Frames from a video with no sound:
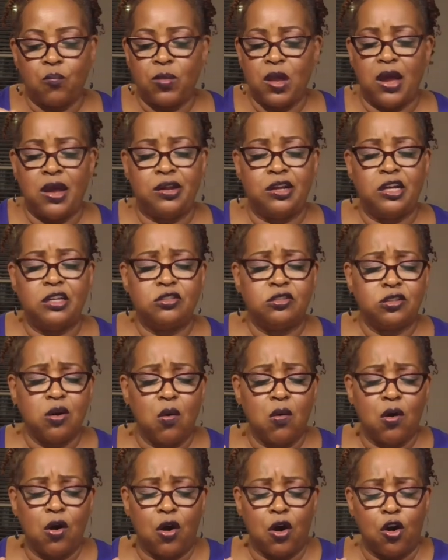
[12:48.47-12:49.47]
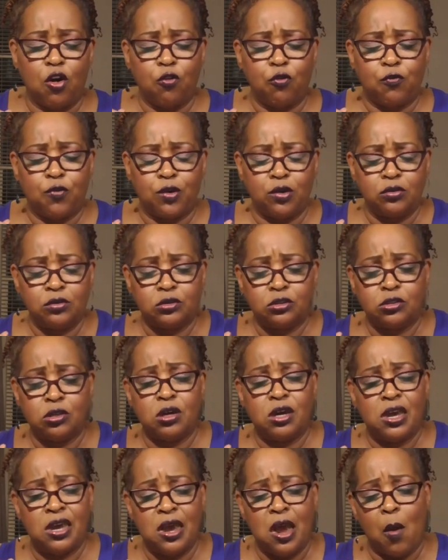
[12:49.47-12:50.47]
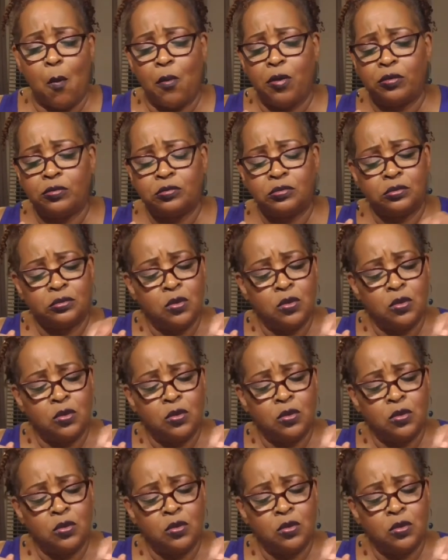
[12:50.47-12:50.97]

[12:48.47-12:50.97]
And it's so hurtful to him.